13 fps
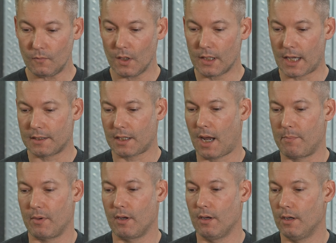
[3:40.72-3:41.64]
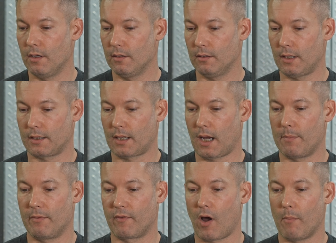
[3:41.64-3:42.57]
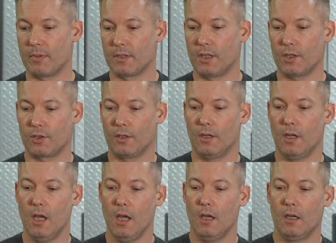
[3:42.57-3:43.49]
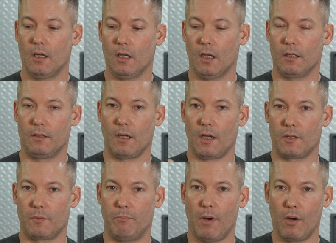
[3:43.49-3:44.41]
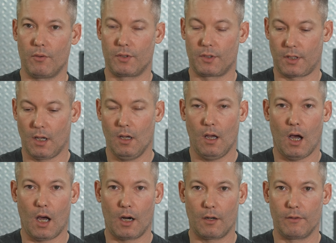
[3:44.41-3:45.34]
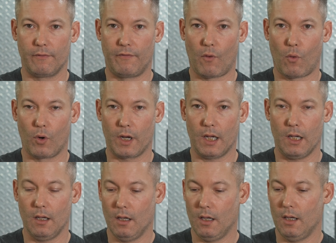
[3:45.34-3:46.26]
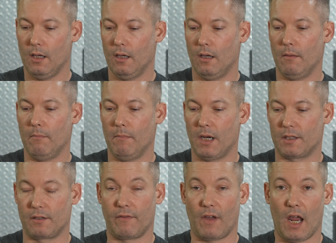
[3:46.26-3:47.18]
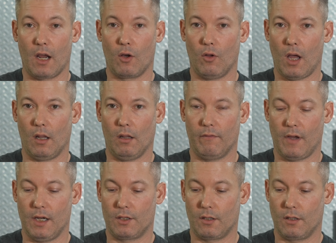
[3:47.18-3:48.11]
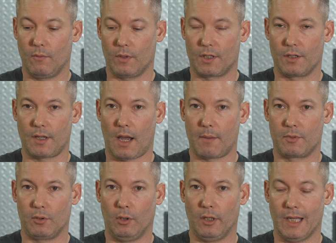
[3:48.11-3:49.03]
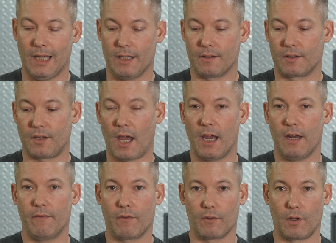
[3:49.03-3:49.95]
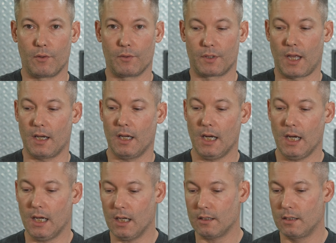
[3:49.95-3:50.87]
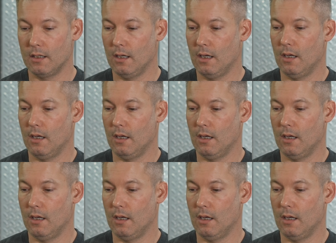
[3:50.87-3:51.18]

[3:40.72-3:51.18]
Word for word: that type of that type of competition. It does boast 140 minutes of angle elevation, which is absolutely insane for those that need it.